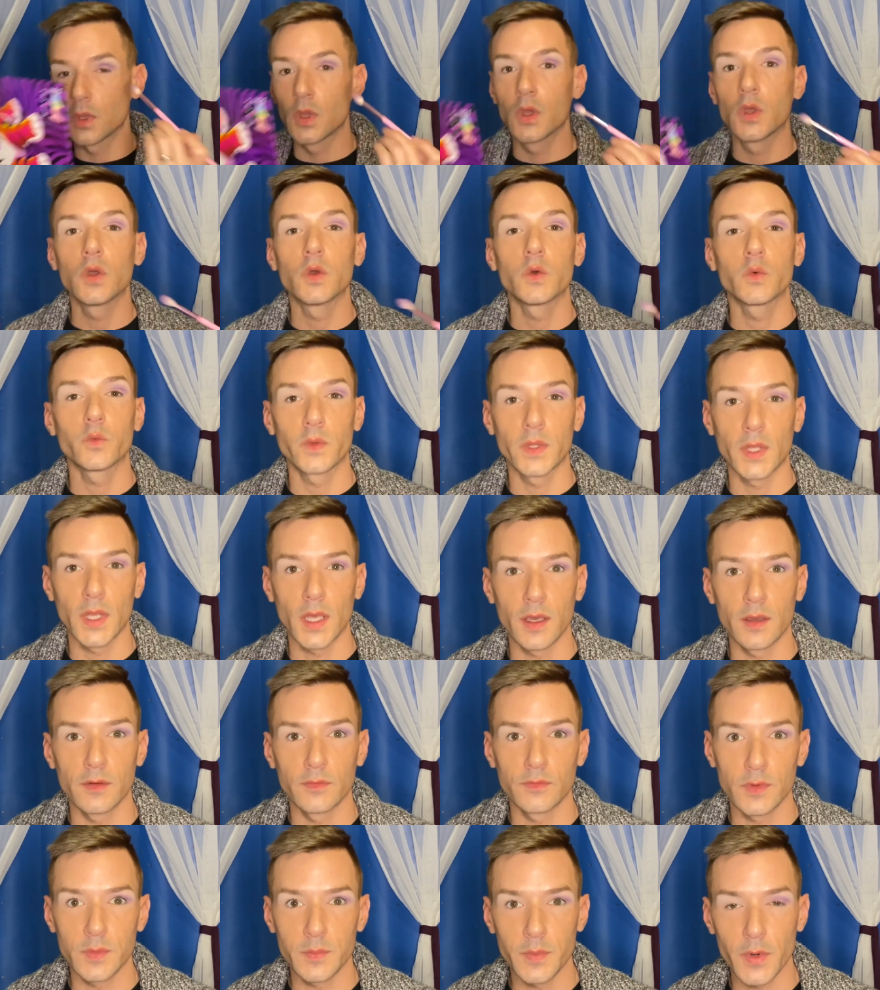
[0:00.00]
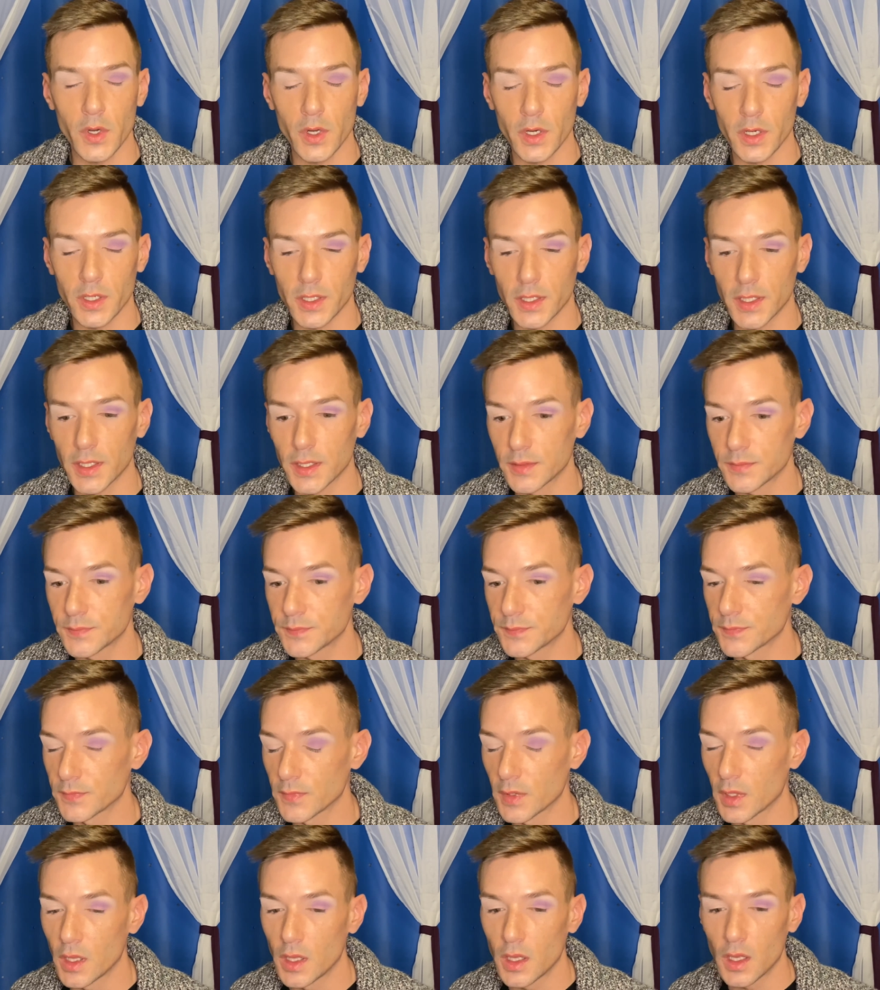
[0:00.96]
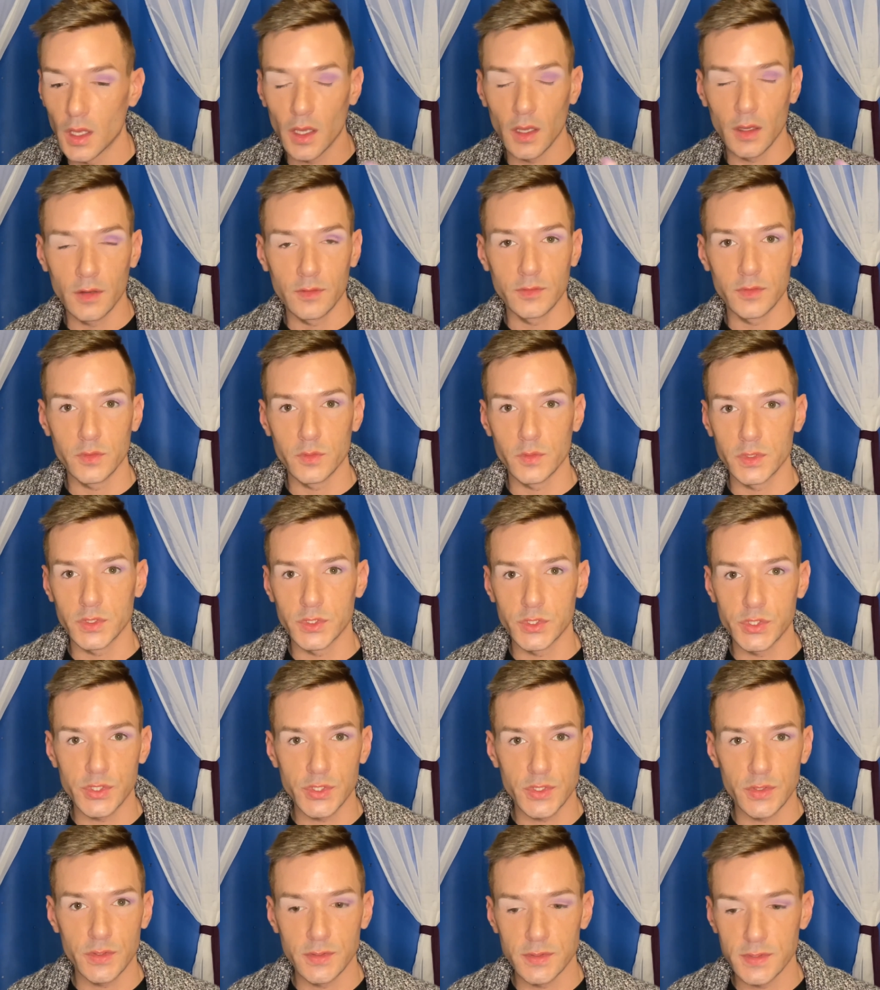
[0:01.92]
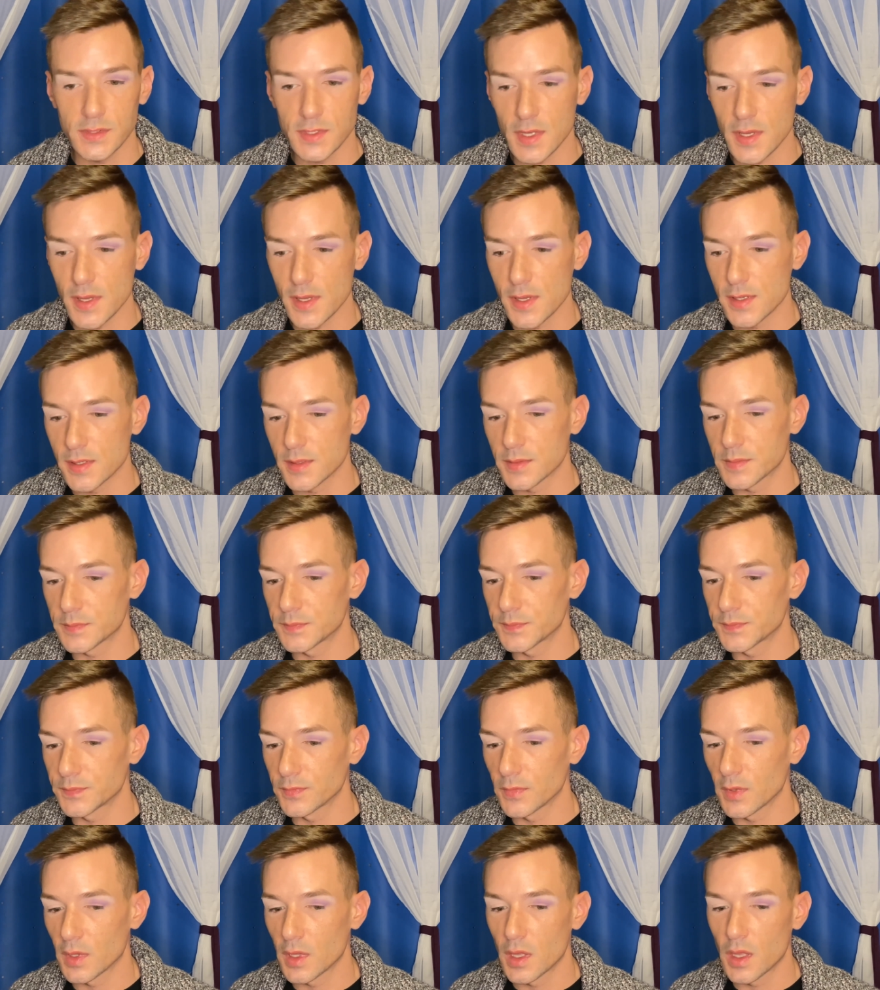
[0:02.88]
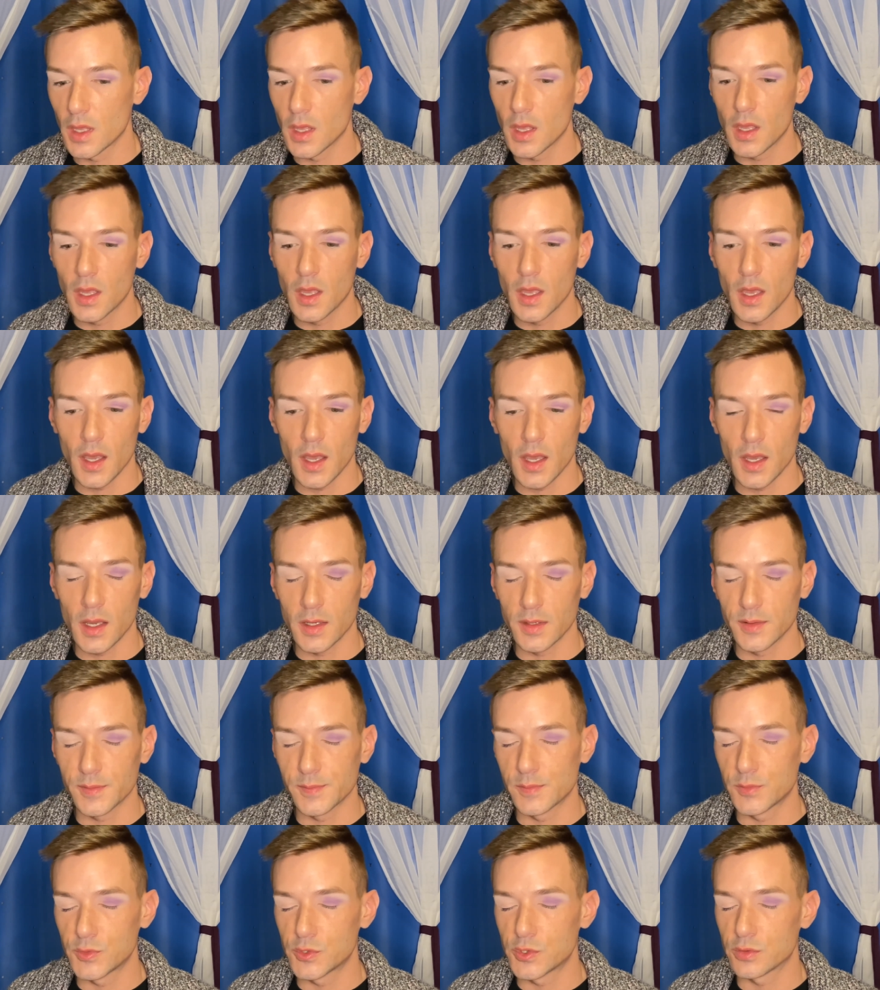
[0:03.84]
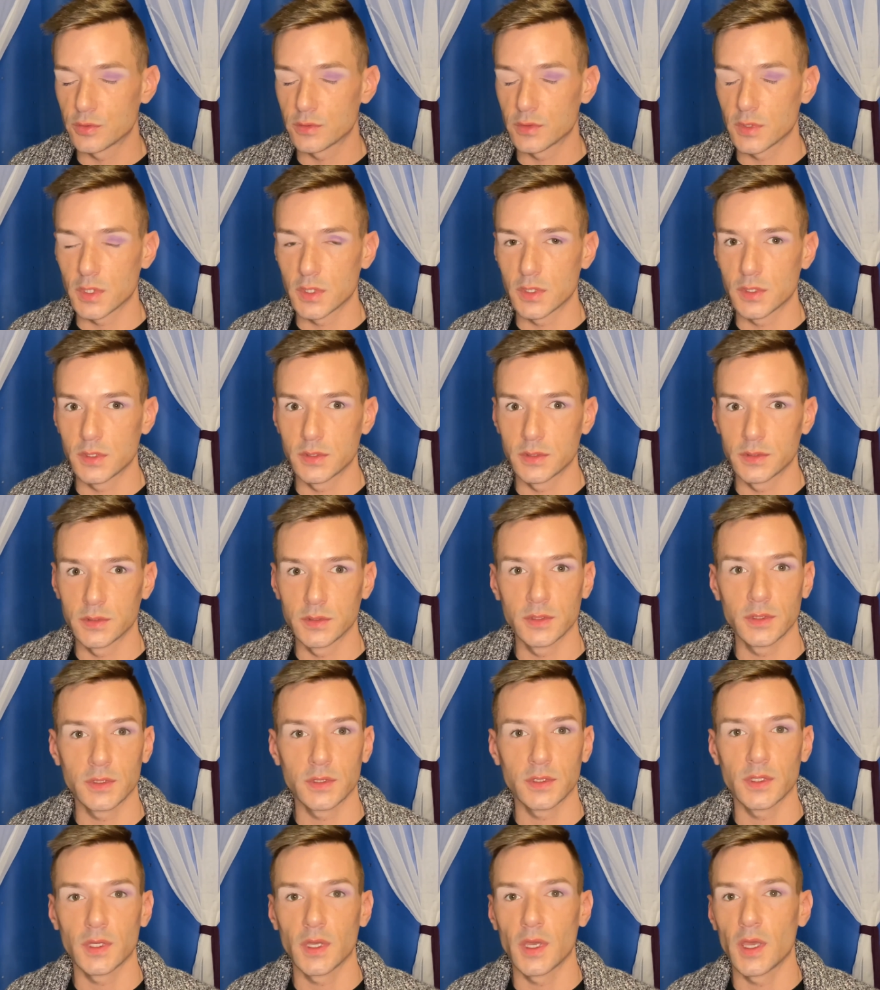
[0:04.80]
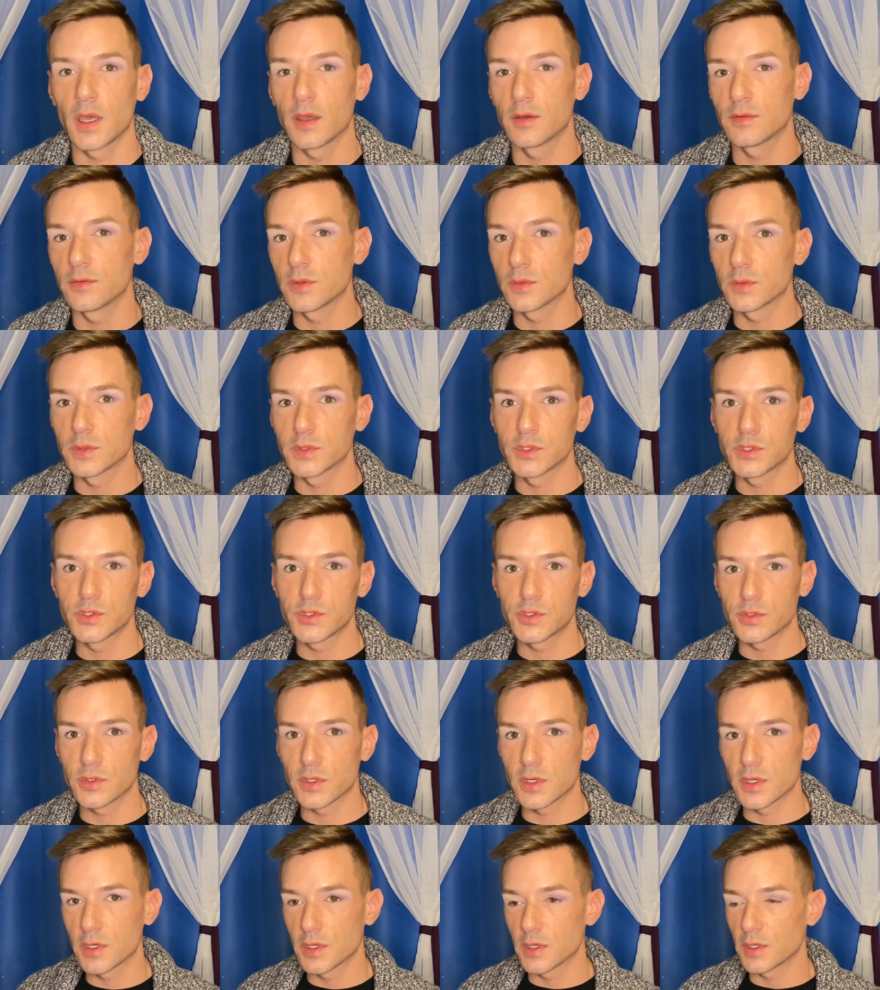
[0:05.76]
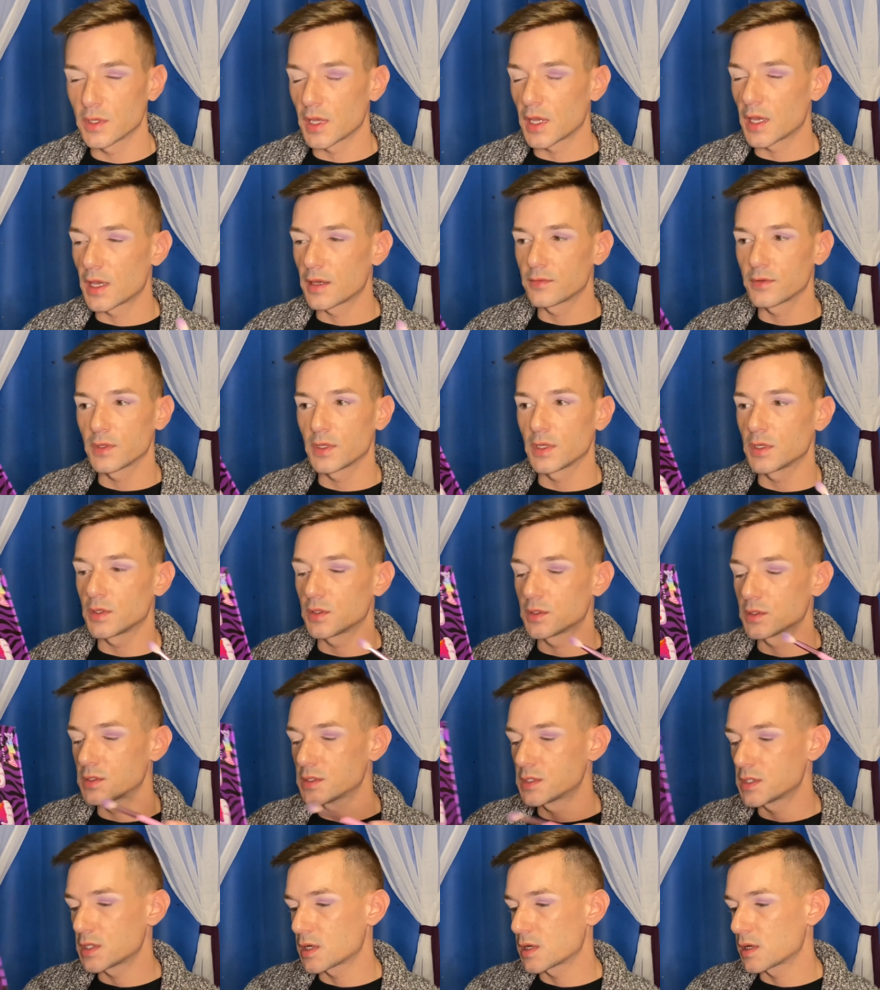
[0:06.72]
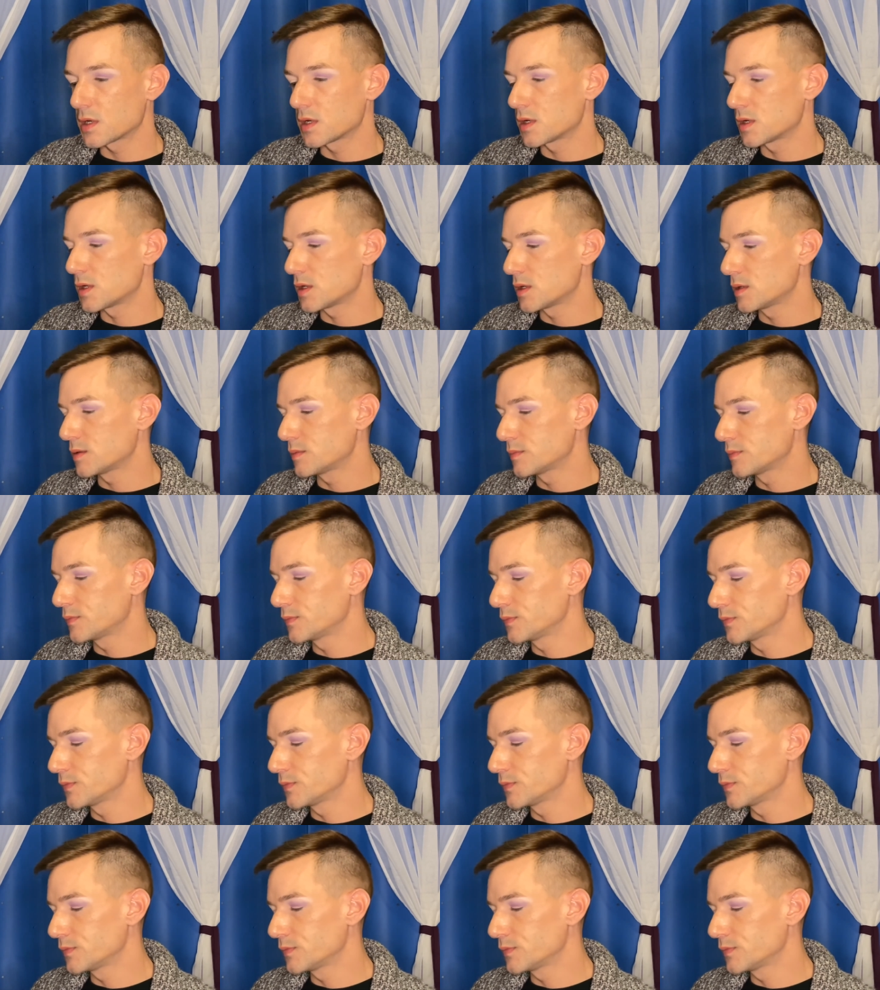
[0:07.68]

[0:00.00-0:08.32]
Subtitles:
we have the party. Everyone shows up. I'm drunk. Everyone's drunk, having a good time.